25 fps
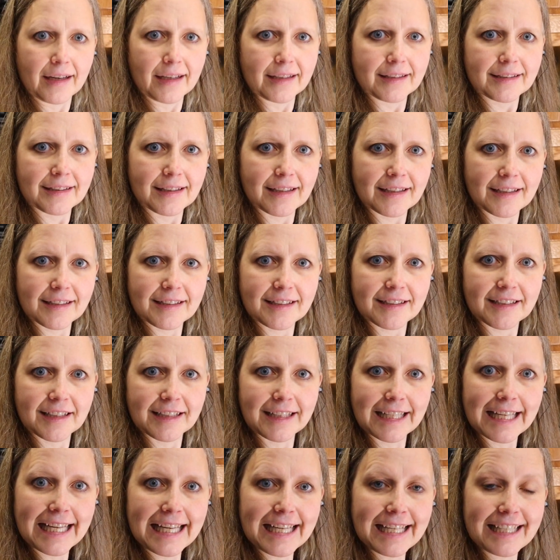It says
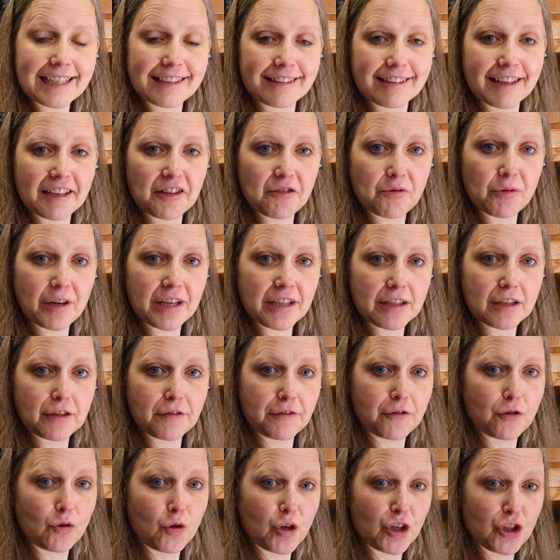to knead and let rest
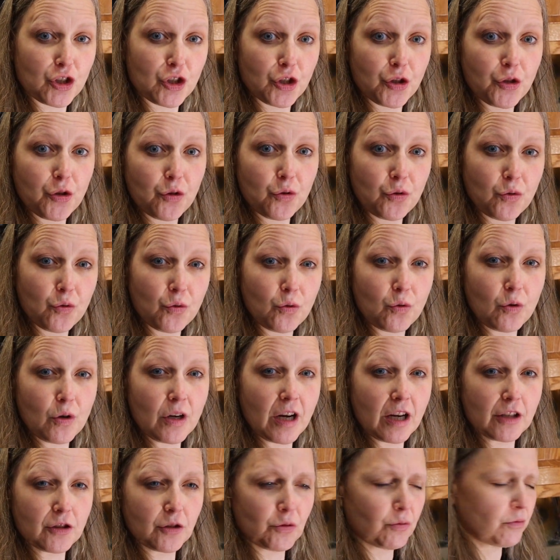for
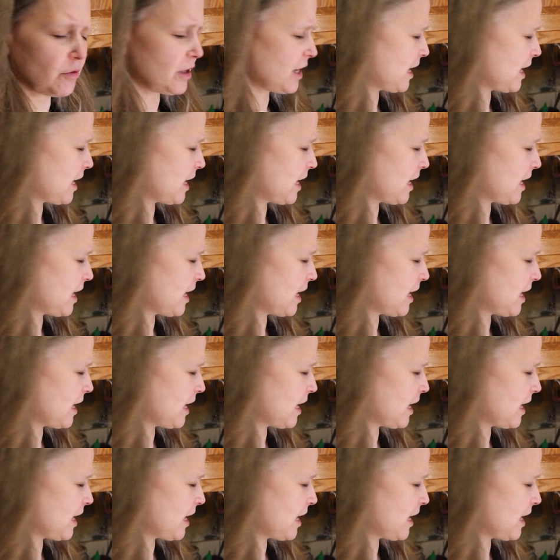two, two